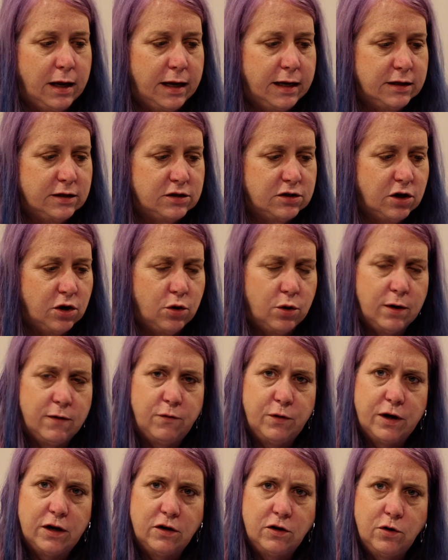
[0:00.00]
And so
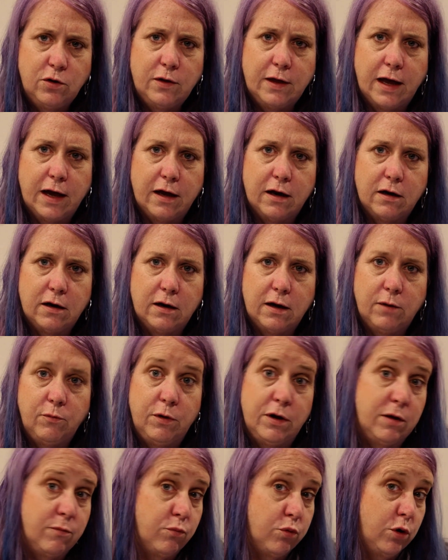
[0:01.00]
if we can do that and
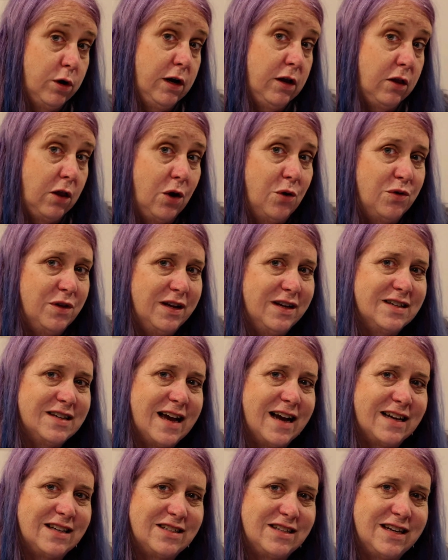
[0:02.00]
we can preload these
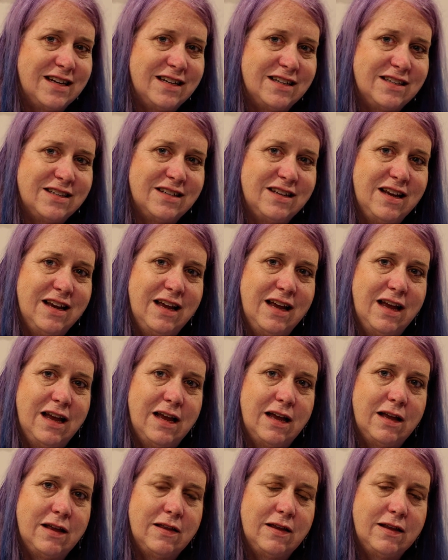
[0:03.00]
assets,
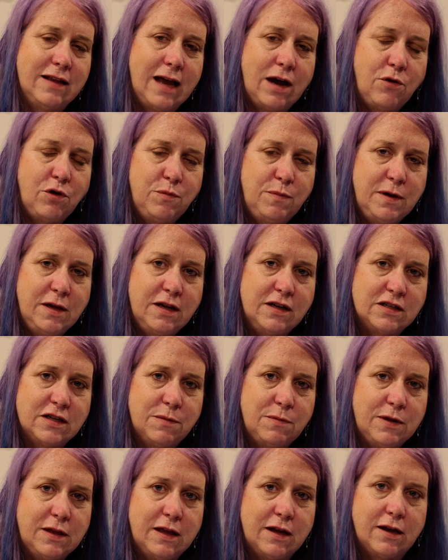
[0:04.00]
then that would be
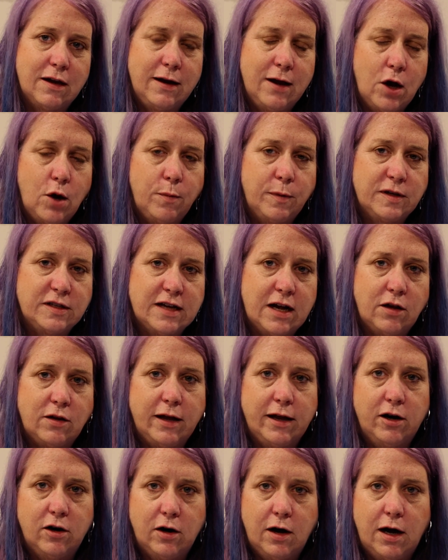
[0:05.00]
something that could help us out
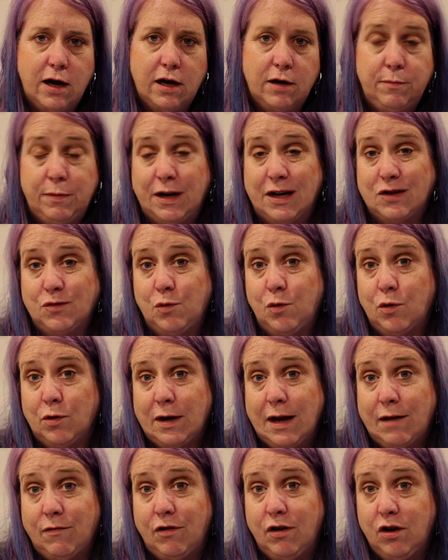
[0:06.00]
later on because we
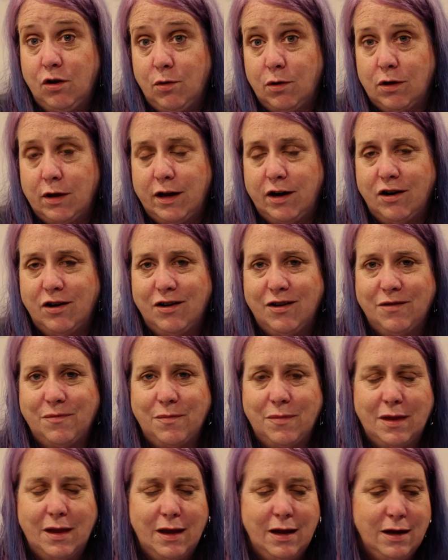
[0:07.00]
won't have to do it later.
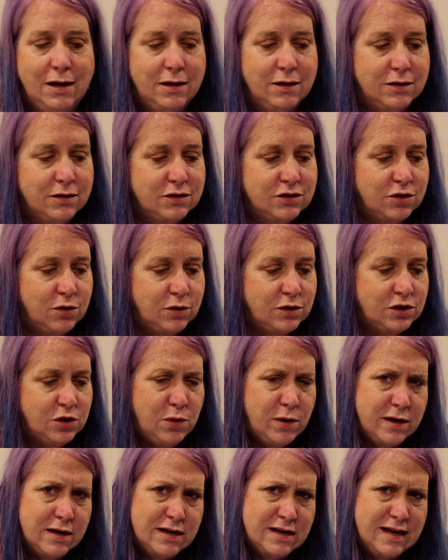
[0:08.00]
So let's
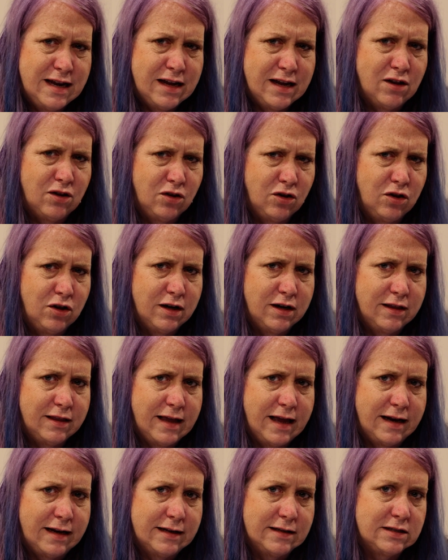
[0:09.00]
go ahead and take a look at
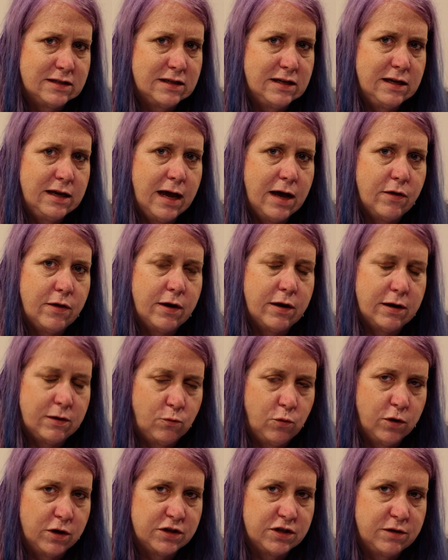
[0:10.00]
that and see how that
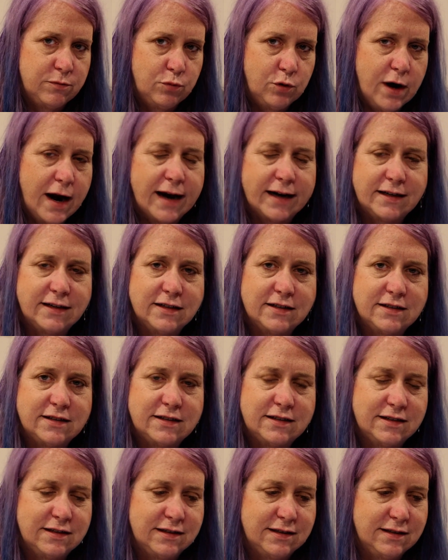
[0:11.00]
works in
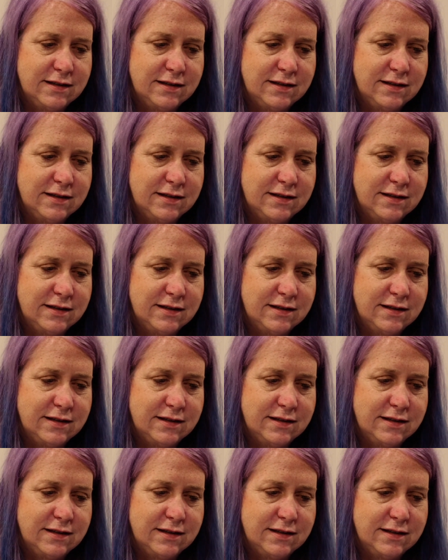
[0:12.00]
practice.